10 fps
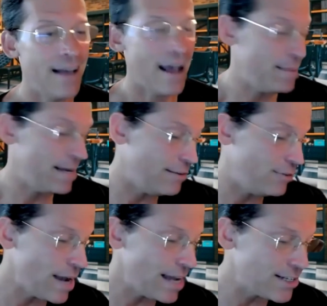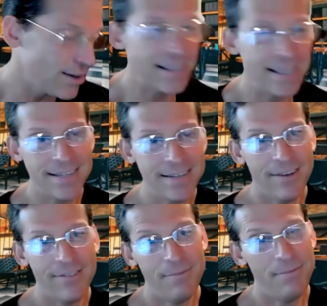I mean, if you guys look at this
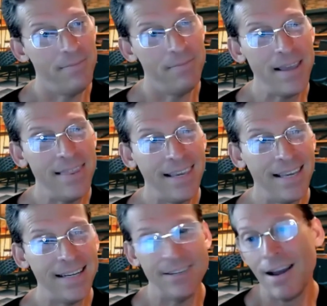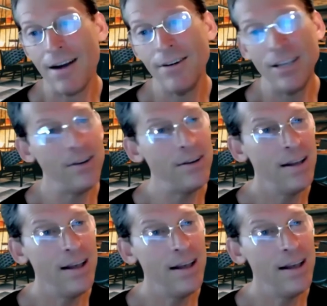stuff, my thinking is if I were you,